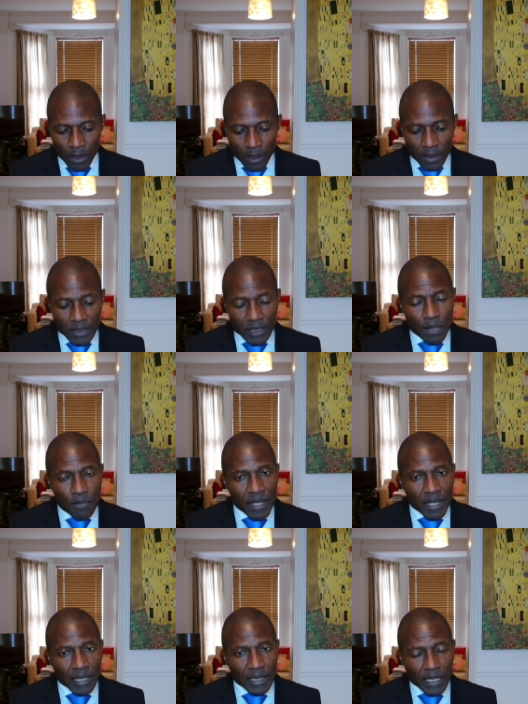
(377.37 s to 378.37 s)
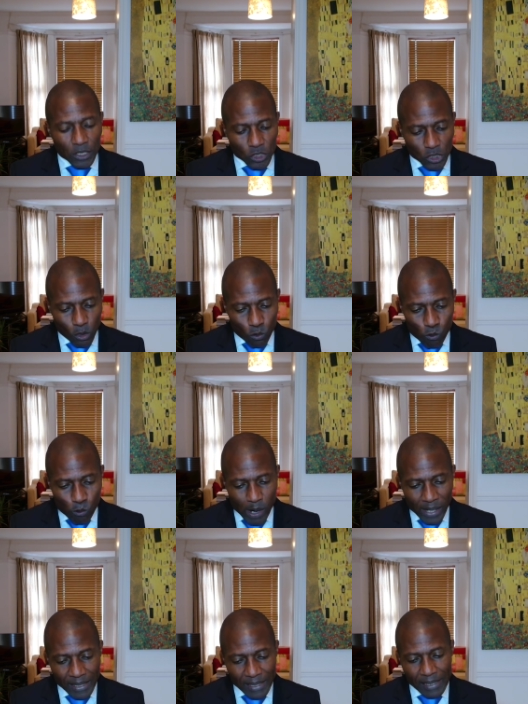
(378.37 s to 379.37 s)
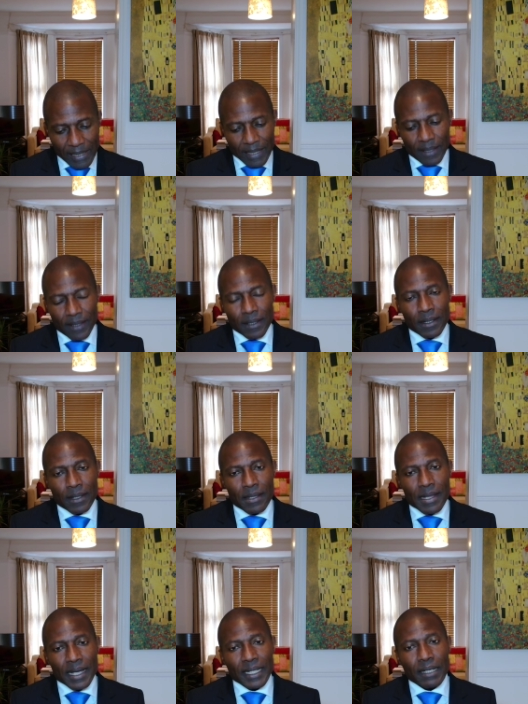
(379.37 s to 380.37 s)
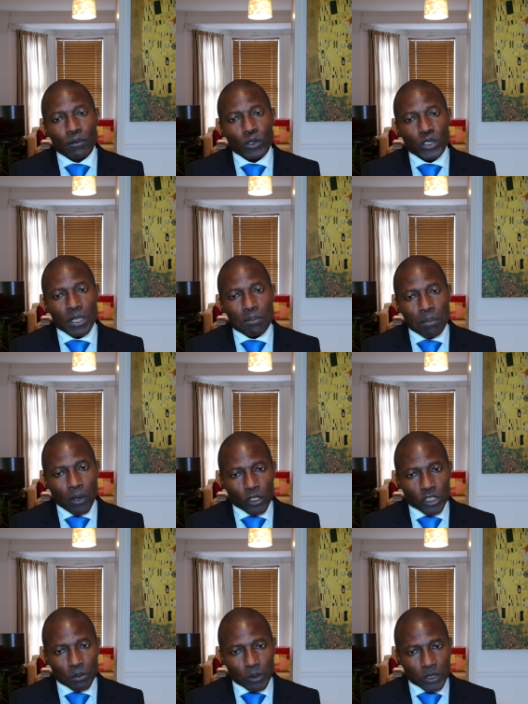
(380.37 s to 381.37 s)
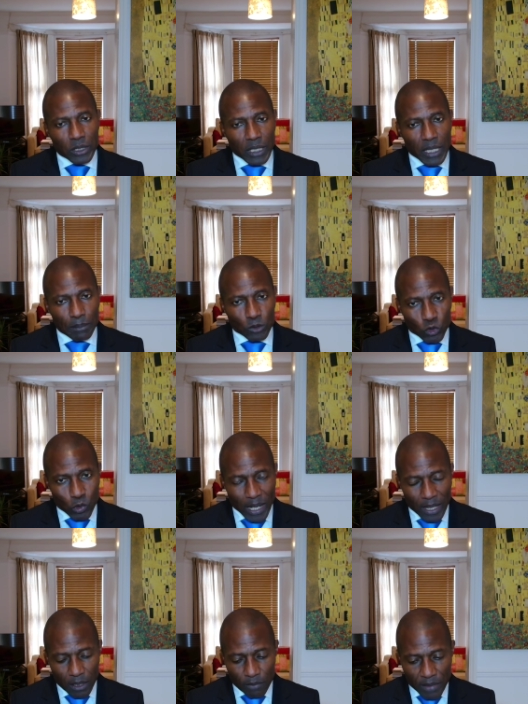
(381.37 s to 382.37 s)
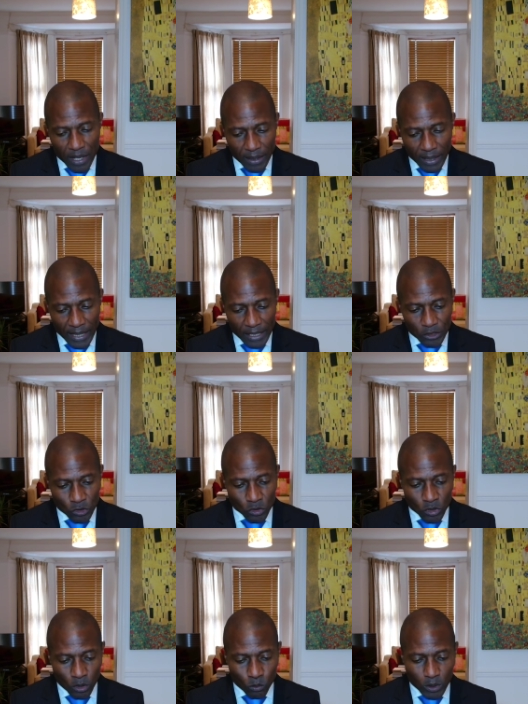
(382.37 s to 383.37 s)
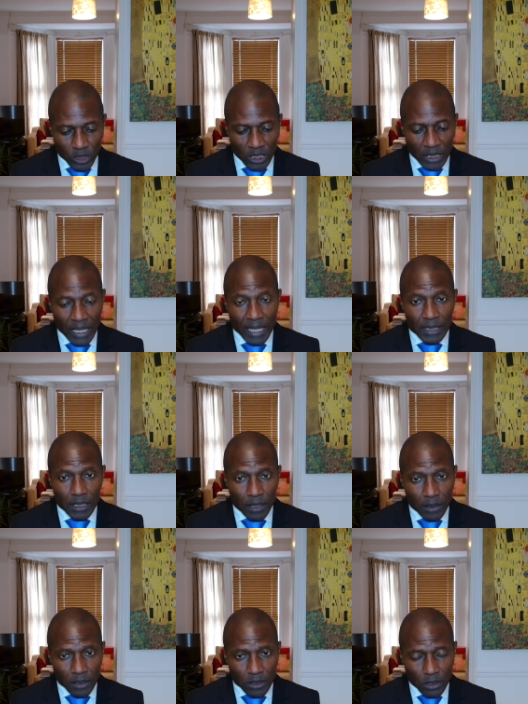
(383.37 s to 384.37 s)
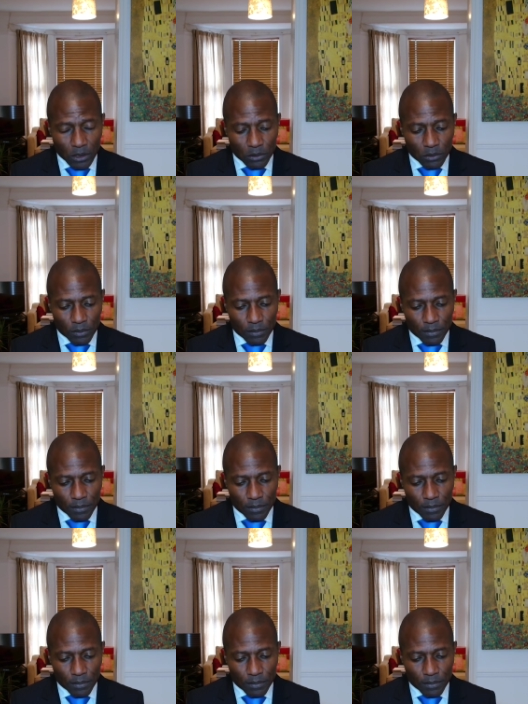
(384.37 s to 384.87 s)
is something he did so regularly that it was impossible to keep track of the occasions on which he had done so.